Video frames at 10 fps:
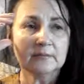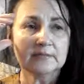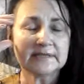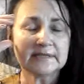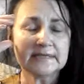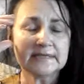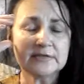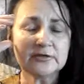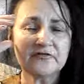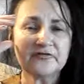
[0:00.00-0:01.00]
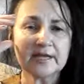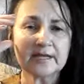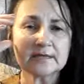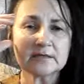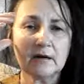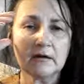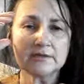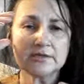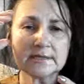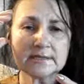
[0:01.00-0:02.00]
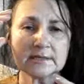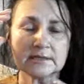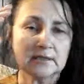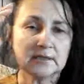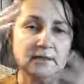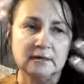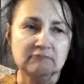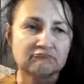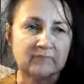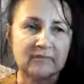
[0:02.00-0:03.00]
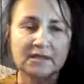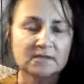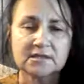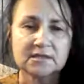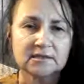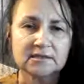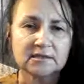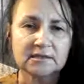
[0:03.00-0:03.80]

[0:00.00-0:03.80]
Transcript: But these two things are just instant,